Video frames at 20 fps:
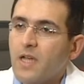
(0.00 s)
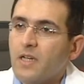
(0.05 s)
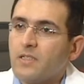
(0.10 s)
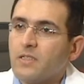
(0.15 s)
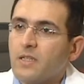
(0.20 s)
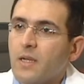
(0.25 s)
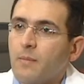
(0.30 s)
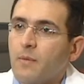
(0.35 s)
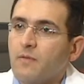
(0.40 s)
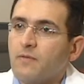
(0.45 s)

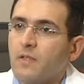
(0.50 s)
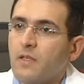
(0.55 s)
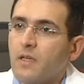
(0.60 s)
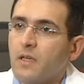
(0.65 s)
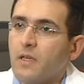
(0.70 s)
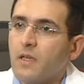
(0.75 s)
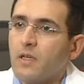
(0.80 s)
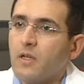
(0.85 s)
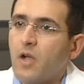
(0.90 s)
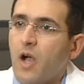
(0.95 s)
Some of
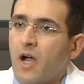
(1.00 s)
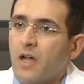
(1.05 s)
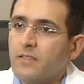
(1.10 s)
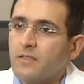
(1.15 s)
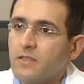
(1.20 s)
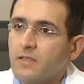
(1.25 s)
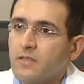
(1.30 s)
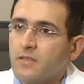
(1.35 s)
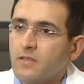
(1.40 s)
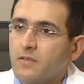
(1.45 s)
the
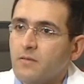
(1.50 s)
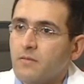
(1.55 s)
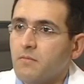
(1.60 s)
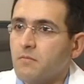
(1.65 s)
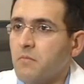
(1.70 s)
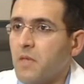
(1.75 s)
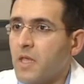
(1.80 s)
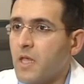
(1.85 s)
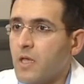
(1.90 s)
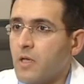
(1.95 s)
causes
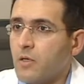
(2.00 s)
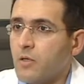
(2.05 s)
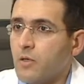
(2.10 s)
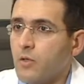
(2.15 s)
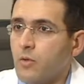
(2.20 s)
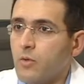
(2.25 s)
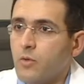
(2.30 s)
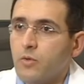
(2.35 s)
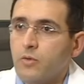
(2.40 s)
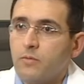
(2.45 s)
may
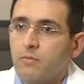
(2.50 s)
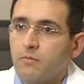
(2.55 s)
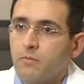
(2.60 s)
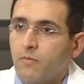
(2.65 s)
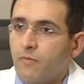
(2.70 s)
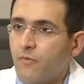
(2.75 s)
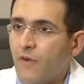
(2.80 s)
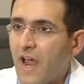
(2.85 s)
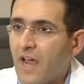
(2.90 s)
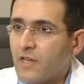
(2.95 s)
include
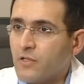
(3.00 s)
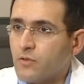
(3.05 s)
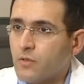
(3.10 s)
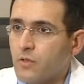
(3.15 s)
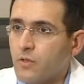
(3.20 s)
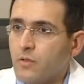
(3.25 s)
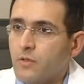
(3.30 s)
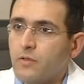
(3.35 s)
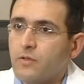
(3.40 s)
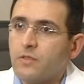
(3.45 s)

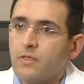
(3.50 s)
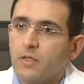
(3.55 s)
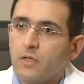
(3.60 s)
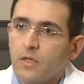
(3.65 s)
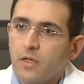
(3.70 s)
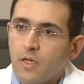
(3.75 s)
fractures,